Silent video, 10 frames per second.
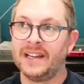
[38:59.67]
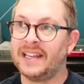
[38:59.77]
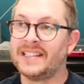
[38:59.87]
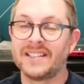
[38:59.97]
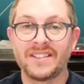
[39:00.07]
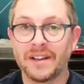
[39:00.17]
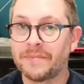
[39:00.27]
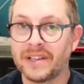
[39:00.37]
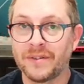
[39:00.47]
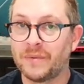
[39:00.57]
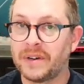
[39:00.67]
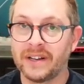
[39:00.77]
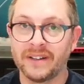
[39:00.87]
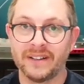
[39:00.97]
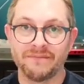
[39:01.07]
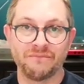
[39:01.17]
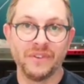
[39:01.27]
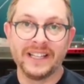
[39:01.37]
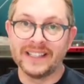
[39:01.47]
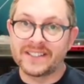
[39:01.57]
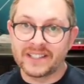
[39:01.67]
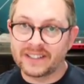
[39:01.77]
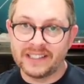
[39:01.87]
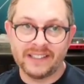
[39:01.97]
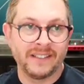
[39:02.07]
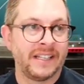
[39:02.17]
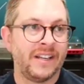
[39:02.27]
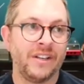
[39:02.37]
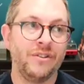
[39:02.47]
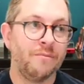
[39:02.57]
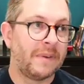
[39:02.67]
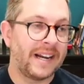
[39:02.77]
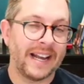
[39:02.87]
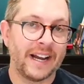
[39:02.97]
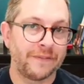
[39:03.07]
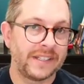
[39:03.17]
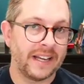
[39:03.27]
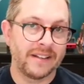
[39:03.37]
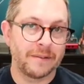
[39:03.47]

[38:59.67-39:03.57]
And this is something where realistically, you might have to end